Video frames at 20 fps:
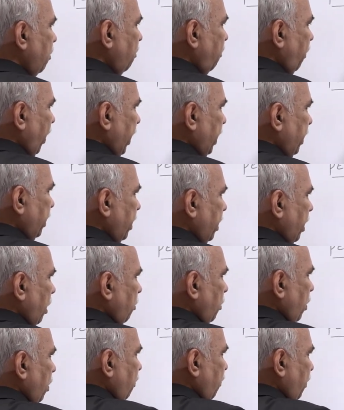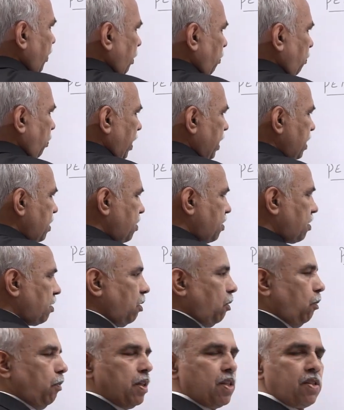Find the number of triplets
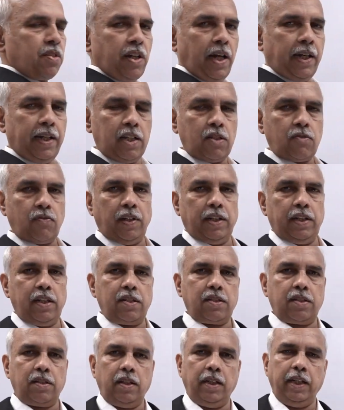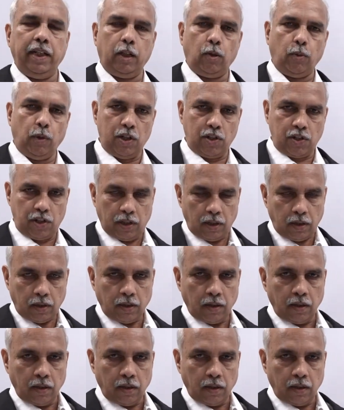which satisfy this equation